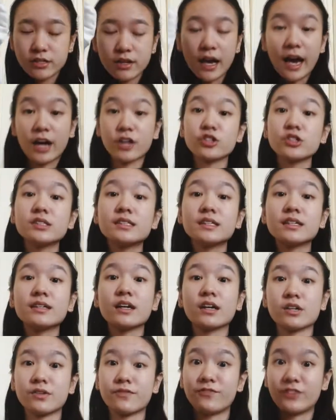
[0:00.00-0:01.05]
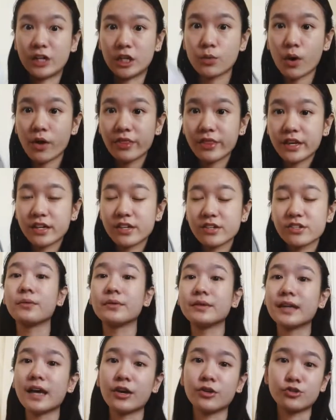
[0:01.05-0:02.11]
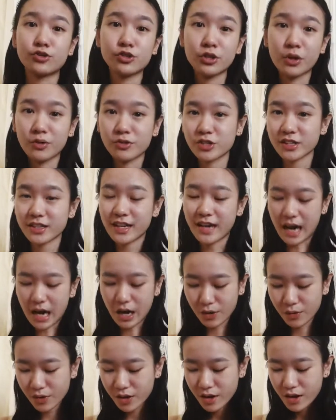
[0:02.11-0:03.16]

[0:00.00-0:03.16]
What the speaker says: I actually did a video on this. So yeah, you should go and check that out.